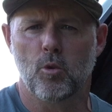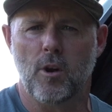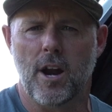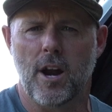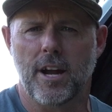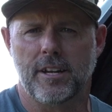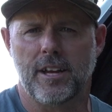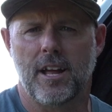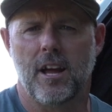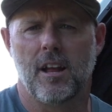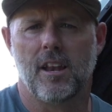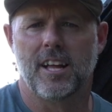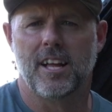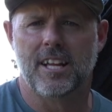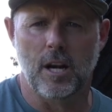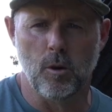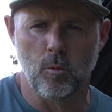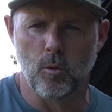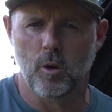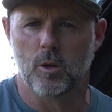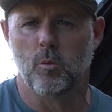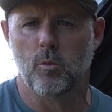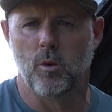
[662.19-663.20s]
right now like I
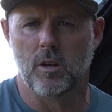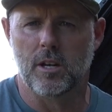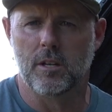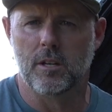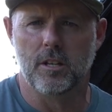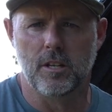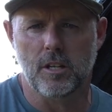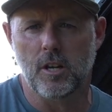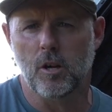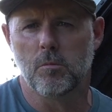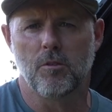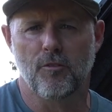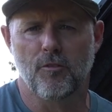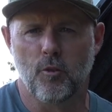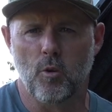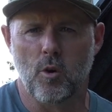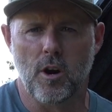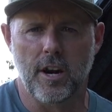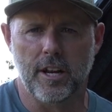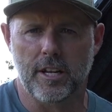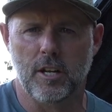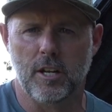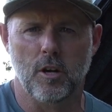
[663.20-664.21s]
would when, you know,
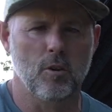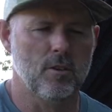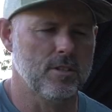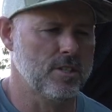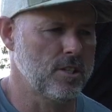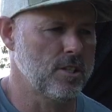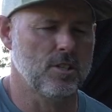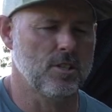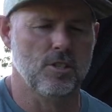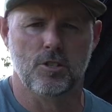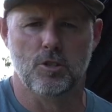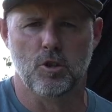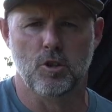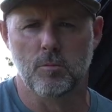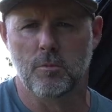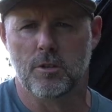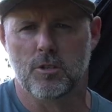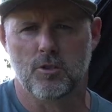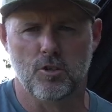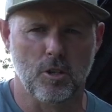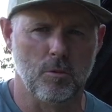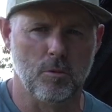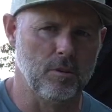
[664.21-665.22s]
before I go, because it's just too
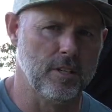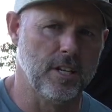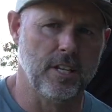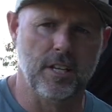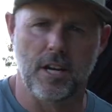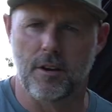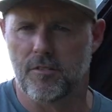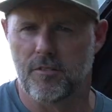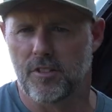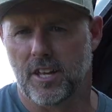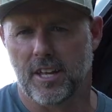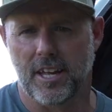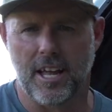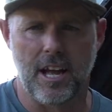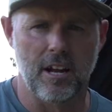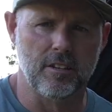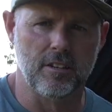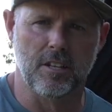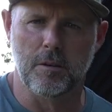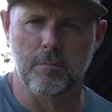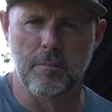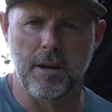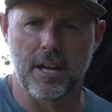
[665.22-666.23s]
much trouble getting everything out
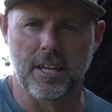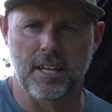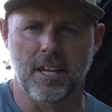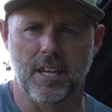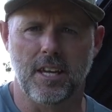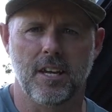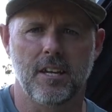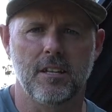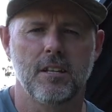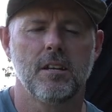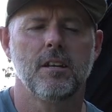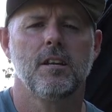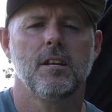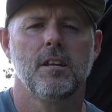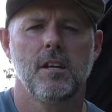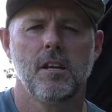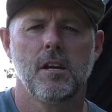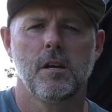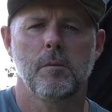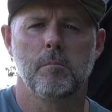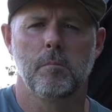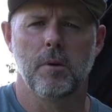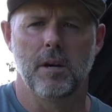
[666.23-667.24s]
and getting back in.
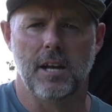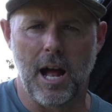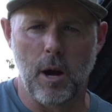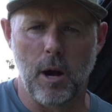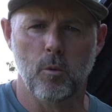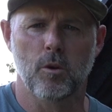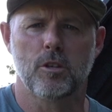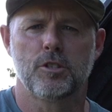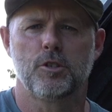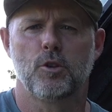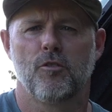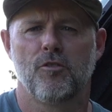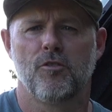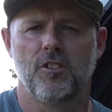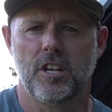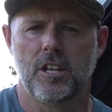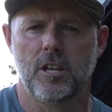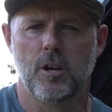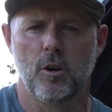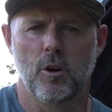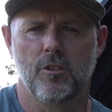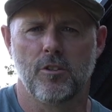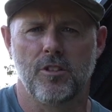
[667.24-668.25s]
But I will do a
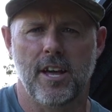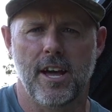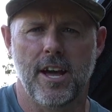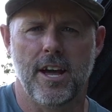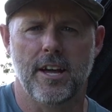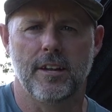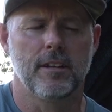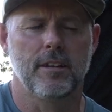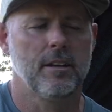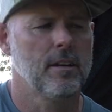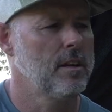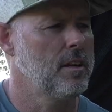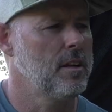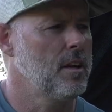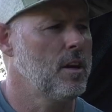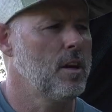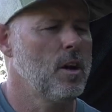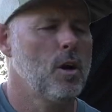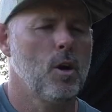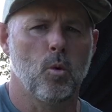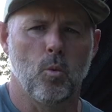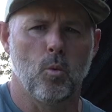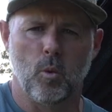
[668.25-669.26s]
video of that
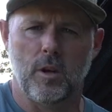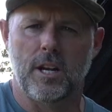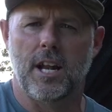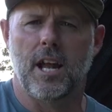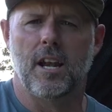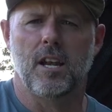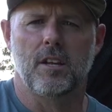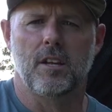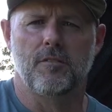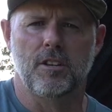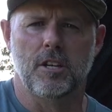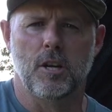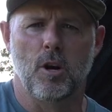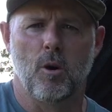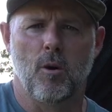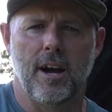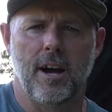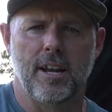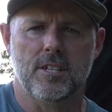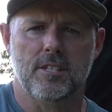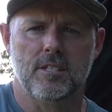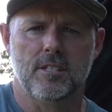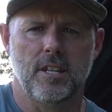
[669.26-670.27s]
when I leave to go
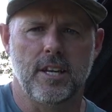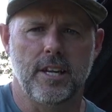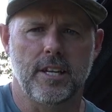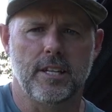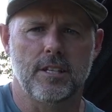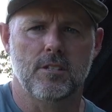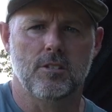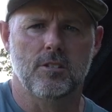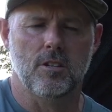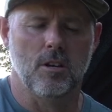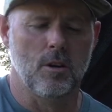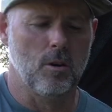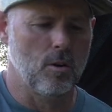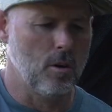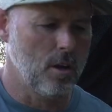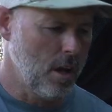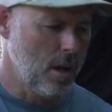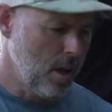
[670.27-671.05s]
out of state. So